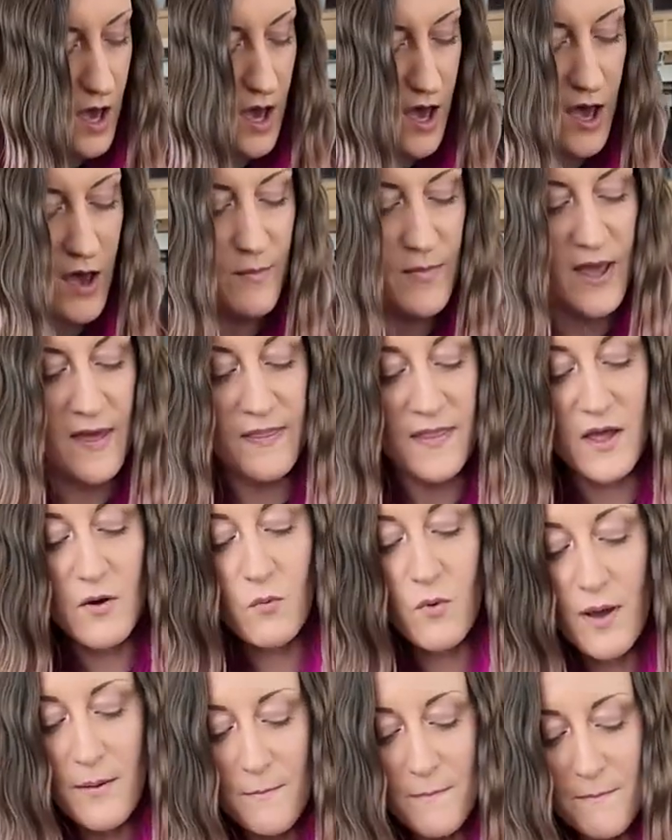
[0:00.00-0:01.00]
And
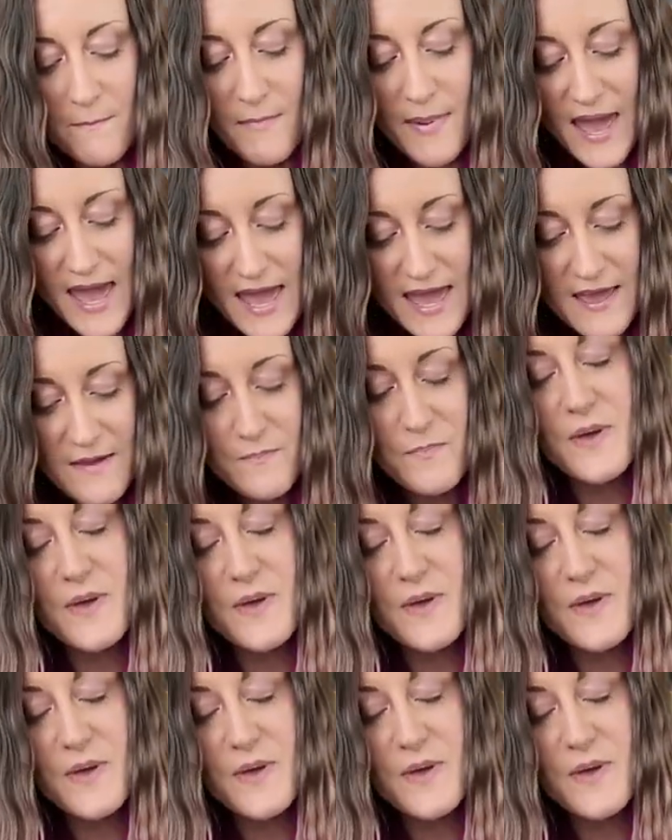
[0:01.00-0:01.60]
then what may